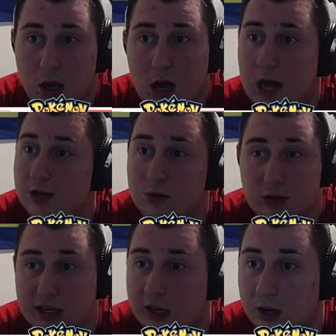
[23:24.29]
I
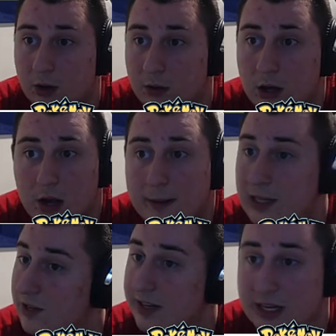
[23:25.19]
truly do.
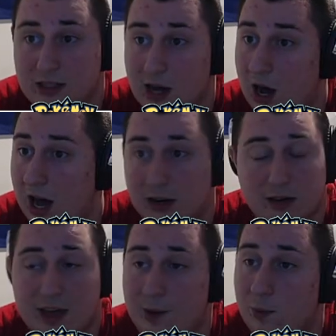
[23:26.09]
Because if it does not,
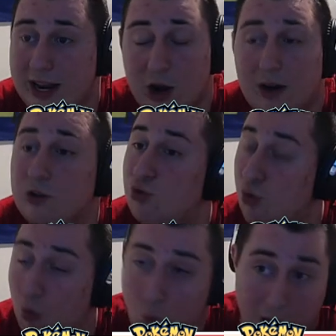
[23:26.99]
then we are in
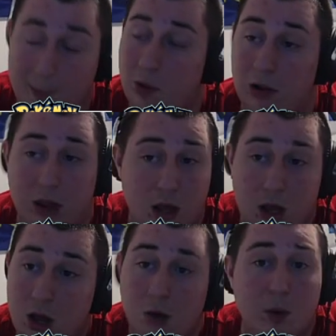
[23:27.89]
trouble.
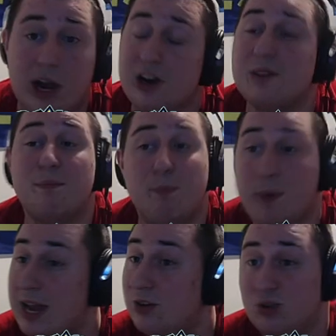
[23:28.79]
We are in
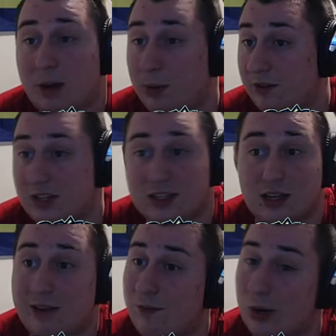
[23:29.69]
big trouble if this
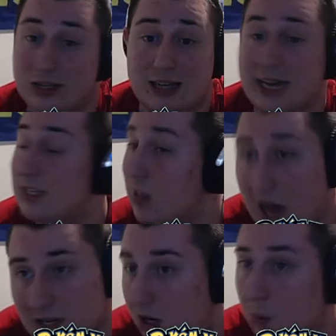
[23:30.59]
Elite Four decides
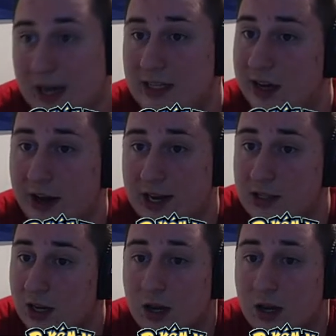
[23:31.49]
not to go easy on us.